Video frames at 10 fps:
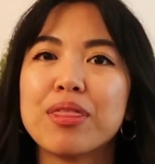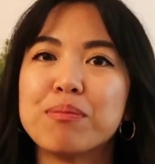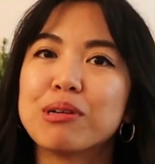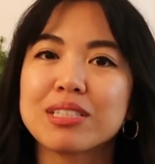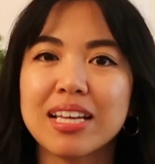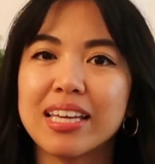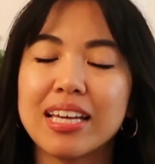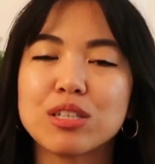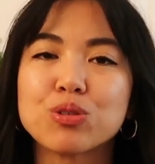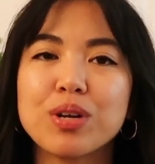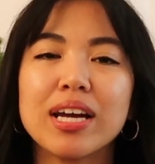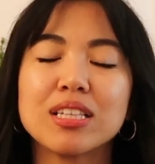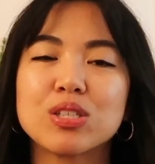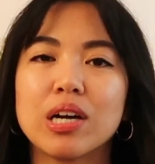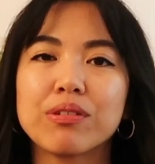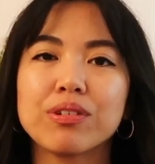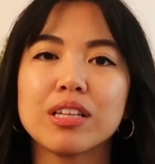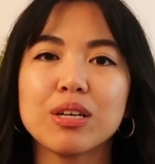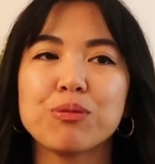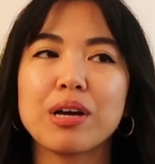the books that he has read, so I
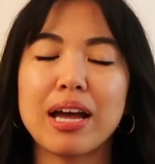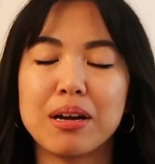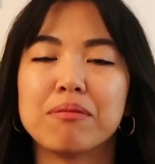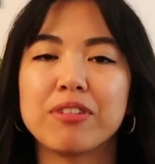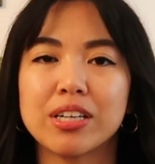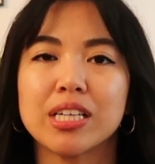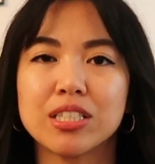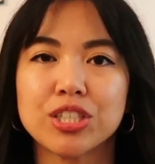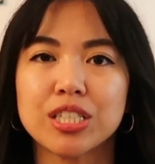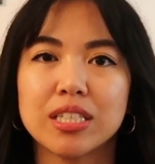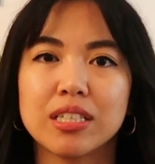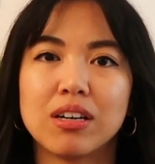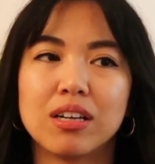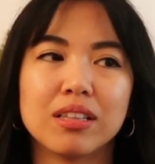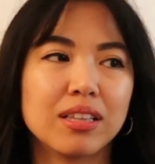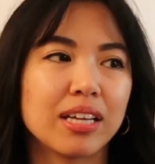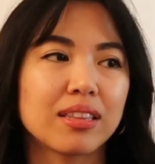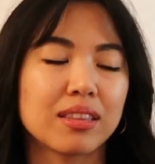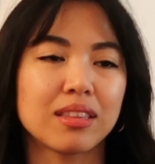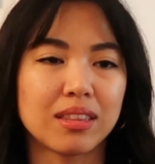really am very interested on like
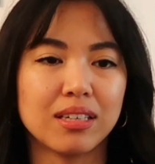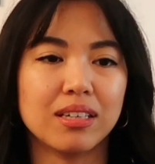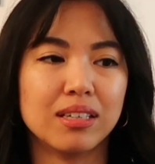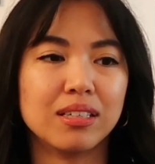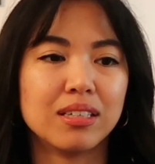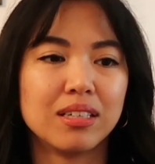the